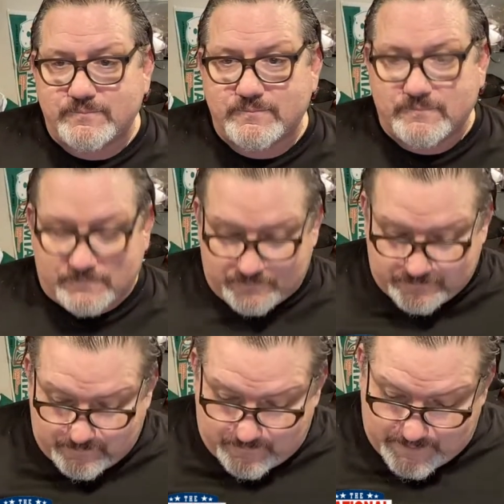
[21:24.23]

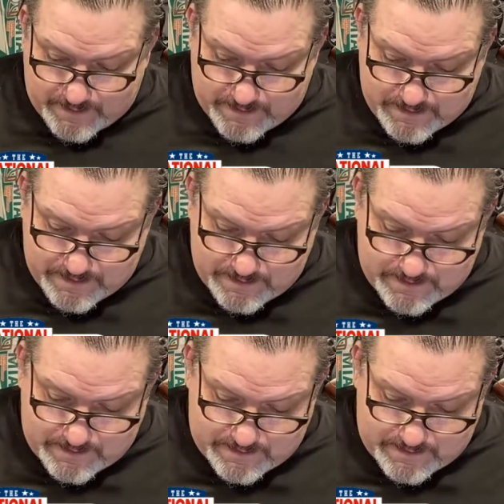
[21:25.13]
[no speech]